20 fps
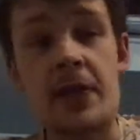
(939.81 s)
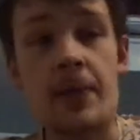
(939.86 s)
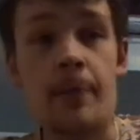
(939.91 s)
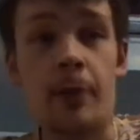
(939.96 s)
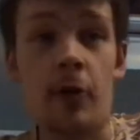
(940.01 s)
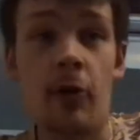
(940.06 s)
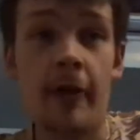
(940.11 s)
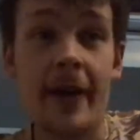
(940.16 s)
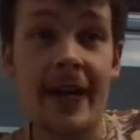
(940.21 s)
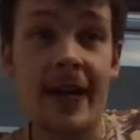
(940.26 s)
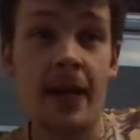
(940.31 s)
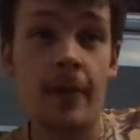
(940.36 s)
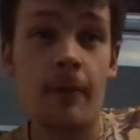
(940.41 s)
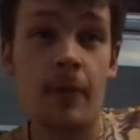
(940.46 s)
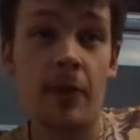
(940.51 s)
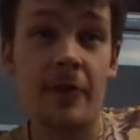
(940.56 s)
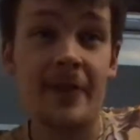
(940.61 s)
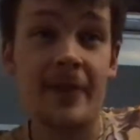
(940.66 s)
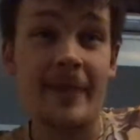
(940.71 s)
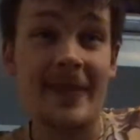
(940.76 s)
Obviously, Paul
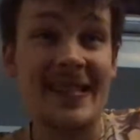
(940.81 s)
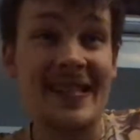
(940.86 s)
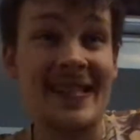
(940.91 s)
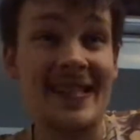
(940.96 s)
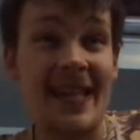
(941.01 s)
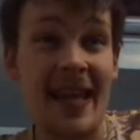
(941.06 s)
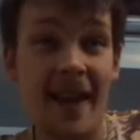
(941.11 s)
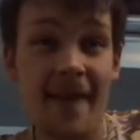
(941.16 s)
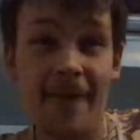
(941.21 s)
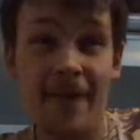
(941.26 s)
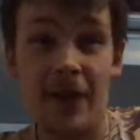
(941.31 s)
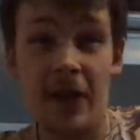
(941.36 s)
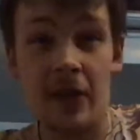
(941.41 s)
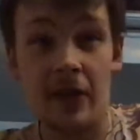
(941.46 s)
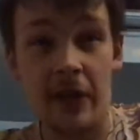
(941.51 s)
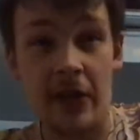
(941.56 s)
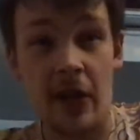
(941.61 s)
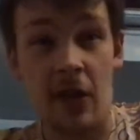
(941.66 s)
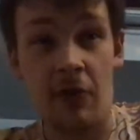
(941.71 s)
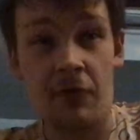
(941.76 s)
Heckingbottom is
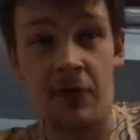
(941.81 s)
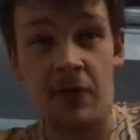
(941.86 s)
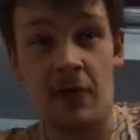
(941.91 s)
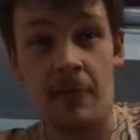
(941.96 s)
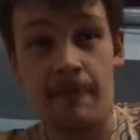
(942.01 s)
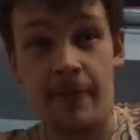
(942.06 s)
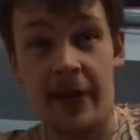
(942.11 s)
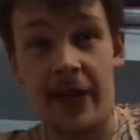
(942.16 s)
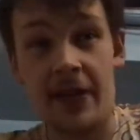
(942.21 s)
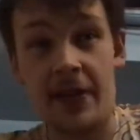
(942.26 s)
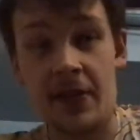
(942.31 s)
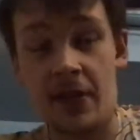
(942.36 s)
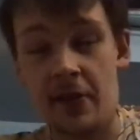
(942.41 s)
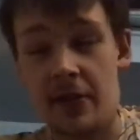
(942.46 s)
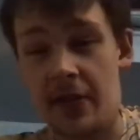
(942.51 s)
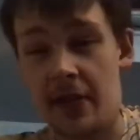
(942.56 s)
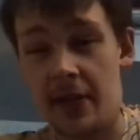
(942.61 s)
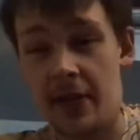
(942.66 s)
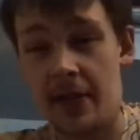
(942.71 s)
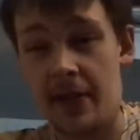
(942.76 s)
definitely under
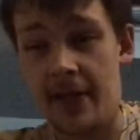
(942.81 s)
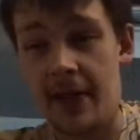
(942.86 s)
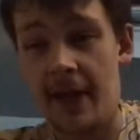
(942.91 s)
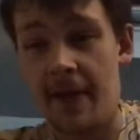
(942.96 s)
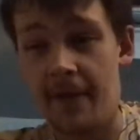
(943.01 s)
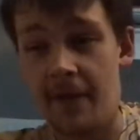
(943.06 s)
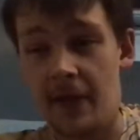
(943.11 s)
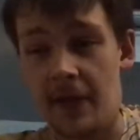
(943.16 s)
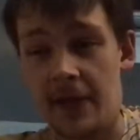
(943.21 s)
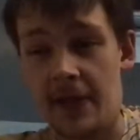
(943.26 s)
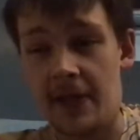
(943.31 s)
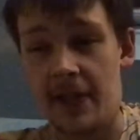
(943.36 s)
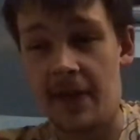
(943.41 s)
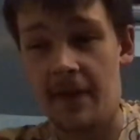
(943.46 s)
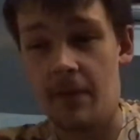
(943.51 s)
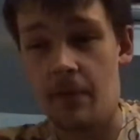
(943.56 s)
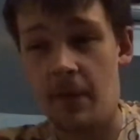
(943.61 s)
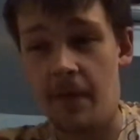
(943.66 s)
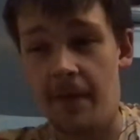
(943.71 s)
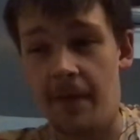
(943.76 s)
pressure. You can
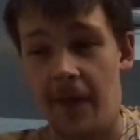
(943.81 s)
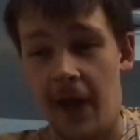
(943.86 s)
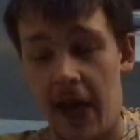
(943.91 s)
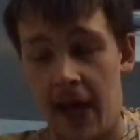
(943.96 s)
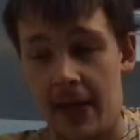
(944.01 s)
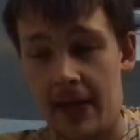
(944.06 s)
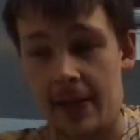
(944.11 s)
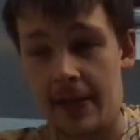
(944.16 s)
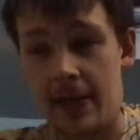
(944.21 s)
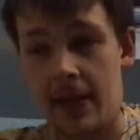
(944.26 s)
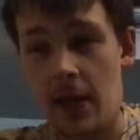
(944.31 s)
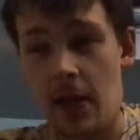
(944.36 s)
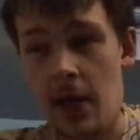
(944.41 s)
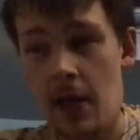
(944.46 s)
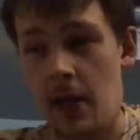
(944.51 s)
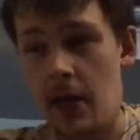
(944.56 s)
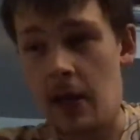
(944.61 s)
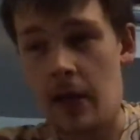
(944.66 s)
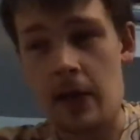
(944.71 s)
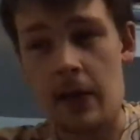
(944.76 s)
definitely see from the
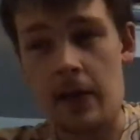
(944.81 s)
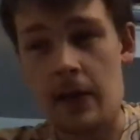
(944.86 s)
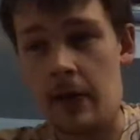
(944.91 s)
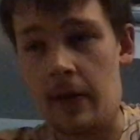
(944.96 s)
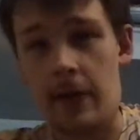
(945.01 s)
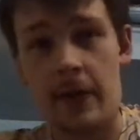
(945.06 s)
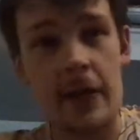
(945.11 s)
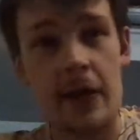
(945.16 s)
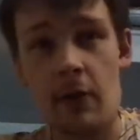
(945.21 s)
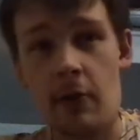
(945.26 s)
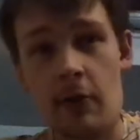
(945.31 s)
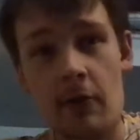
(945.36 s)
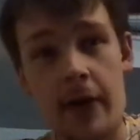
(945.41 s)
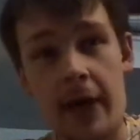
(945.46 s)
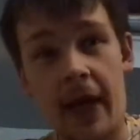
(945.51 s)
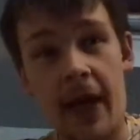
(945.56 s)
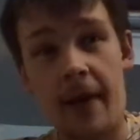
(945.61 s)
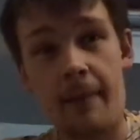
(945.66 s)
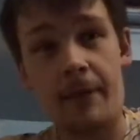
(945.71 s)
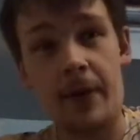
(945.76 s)
fans
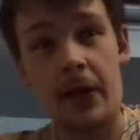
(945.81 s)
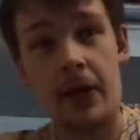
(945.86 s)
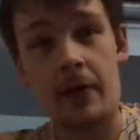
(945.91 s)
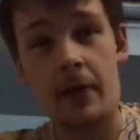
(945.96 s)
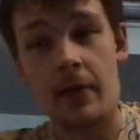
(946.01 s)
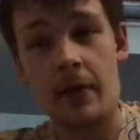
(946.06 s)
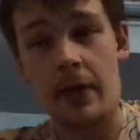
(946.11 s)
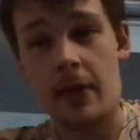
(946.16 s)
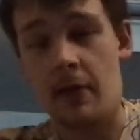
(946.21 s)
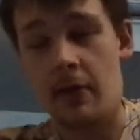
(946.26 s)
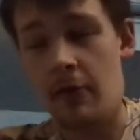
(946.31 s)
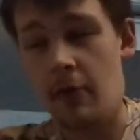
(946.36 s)
they're not happy.